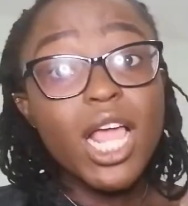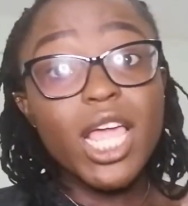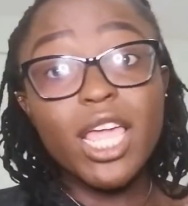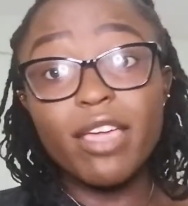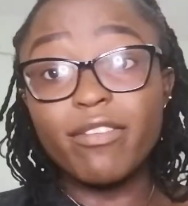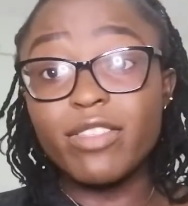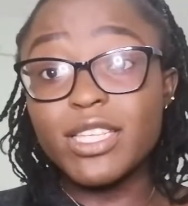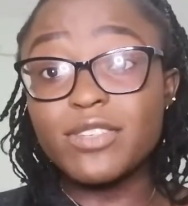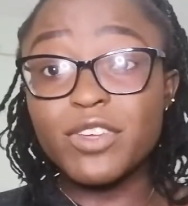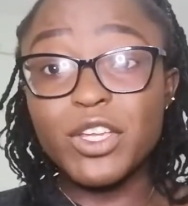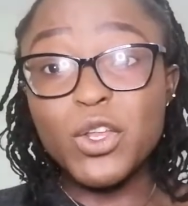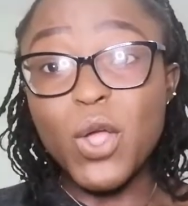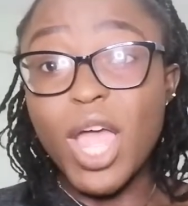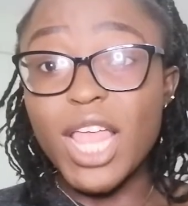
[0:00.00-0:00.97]
give this
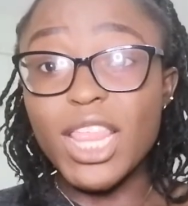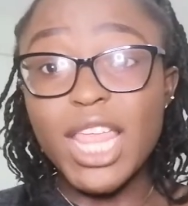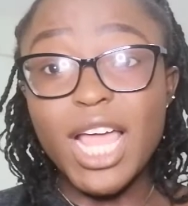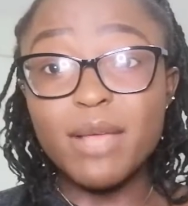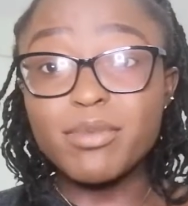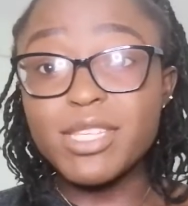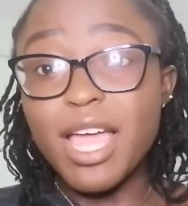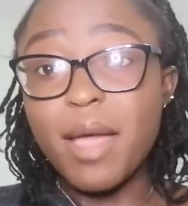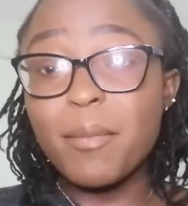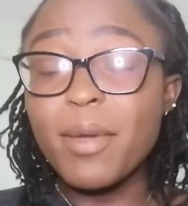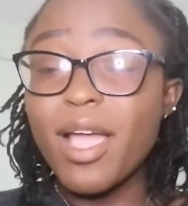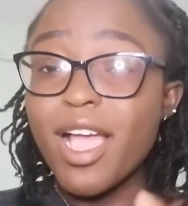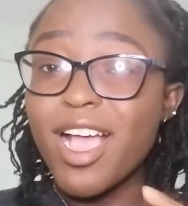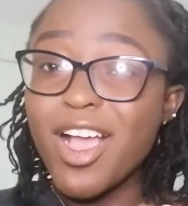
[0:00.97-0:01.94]
video a thumbs
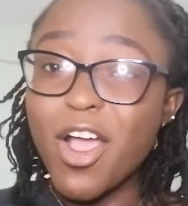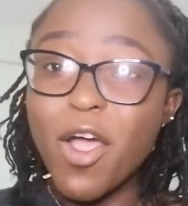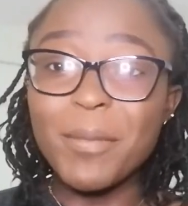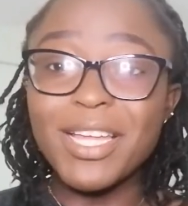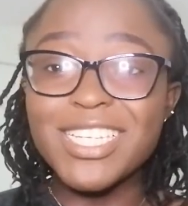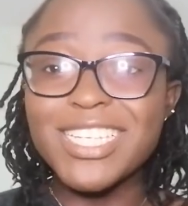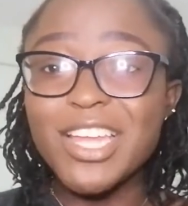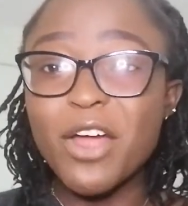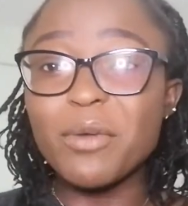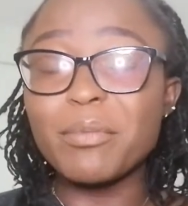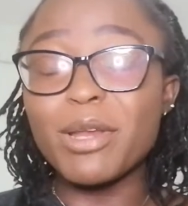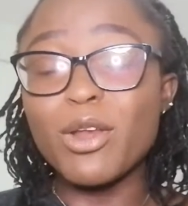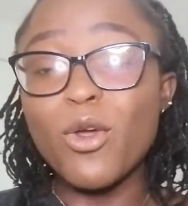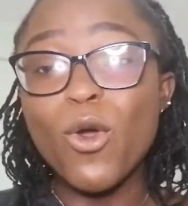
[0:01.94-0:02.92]
up, comment down
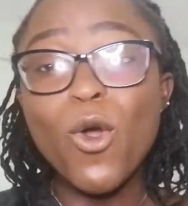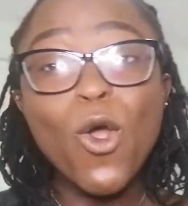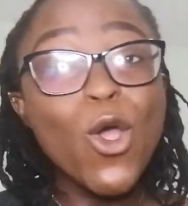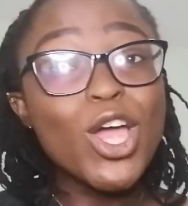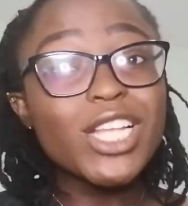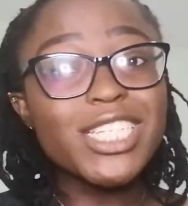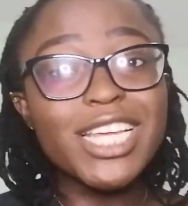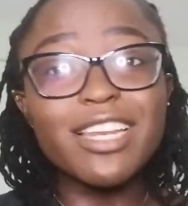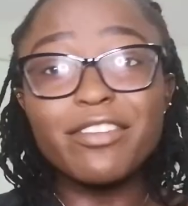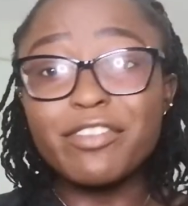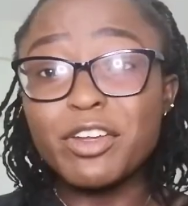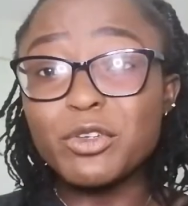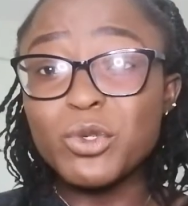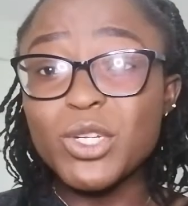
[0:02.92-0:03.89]
below, tell a
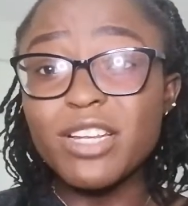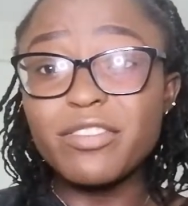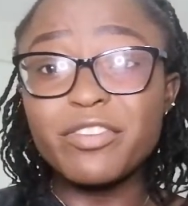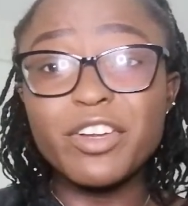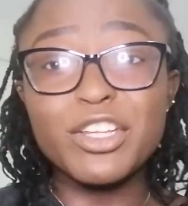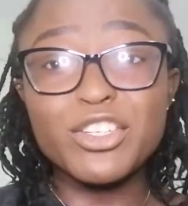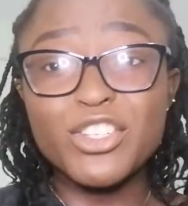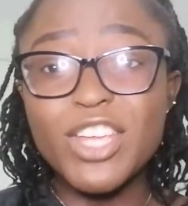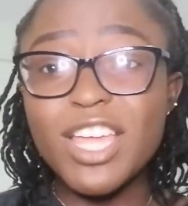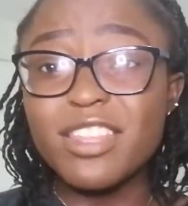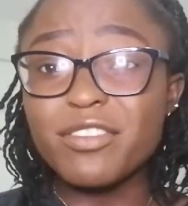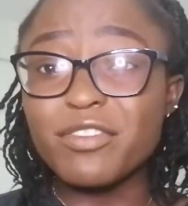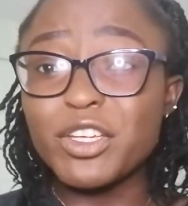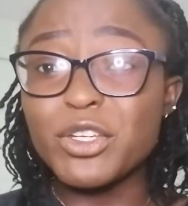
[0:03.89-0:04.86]
friend to tell a friend, share
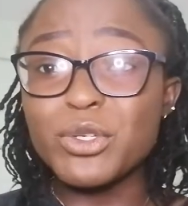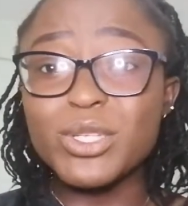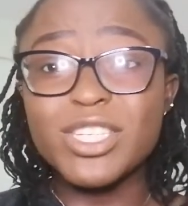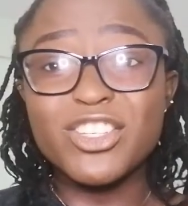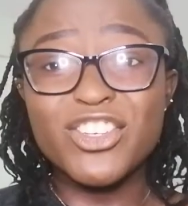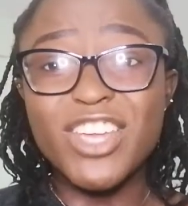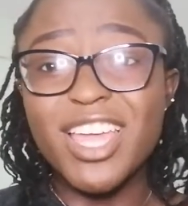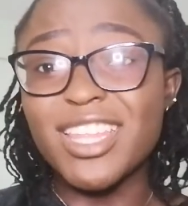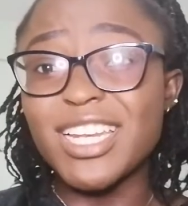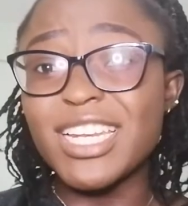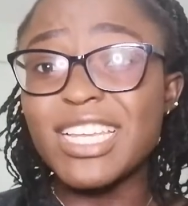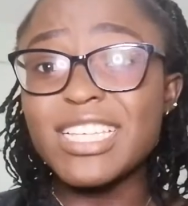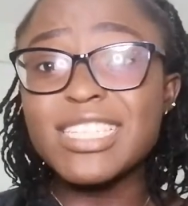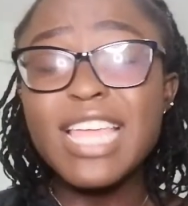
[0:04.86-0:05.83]
the videos, share the
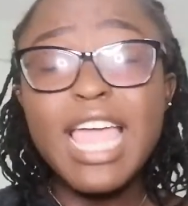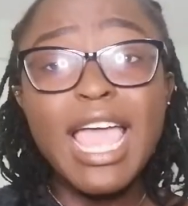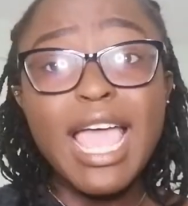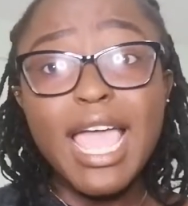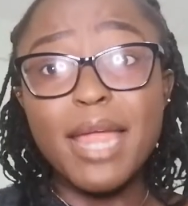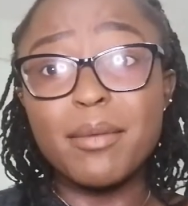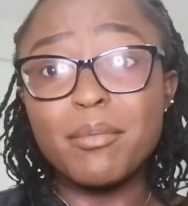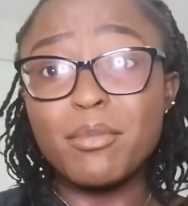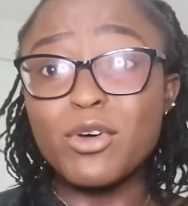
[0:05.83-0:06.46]
links, and